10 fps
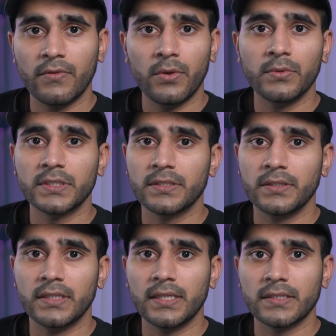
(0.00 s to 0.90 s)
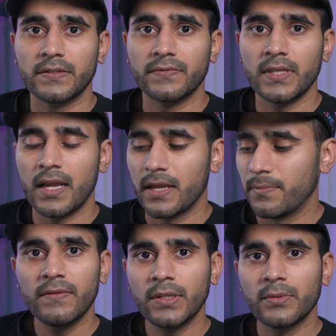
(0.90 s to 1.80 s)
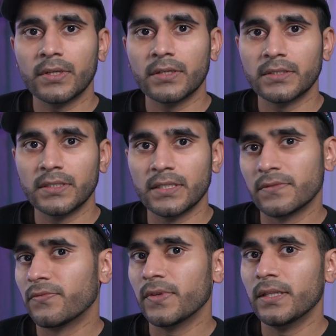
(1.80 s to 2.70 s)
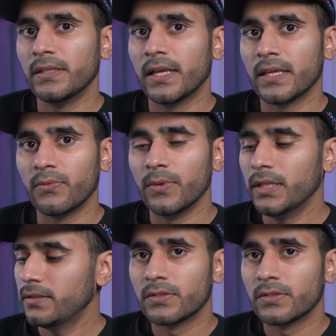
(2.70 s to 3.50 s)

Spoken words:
always stood the test of time, even though the cushion doesn't feel like it will.